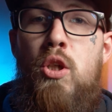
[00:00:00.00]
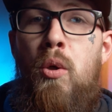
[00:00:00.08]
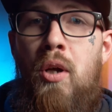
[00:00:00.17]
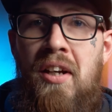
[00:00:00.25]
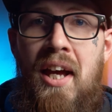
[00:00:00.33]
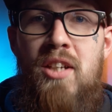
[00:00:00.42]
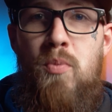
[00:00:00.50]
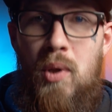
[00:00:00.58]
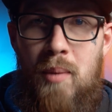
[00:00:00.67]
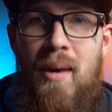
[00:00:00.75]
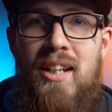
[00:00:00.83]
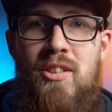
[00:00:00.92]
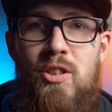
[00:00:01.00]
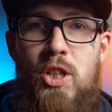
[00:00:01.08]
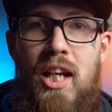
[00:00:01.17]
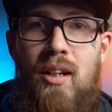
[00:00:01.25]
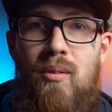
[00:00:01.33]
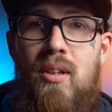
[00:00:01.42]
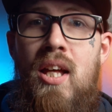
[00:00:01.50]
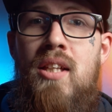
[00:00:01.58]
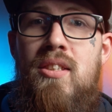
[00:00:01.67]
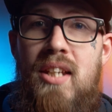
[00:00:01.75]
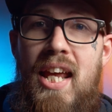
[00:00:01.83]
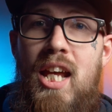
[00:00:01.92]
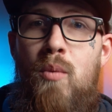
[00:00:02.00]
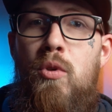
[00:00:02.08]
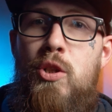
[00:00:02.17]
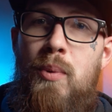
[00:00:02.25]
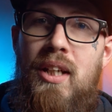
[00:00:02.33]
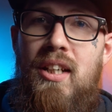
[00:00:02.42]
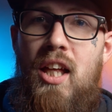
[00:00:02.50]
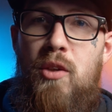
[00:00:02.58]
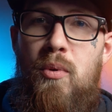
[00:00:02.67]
going on, guys? Welcome back to the channel. Today we're doing another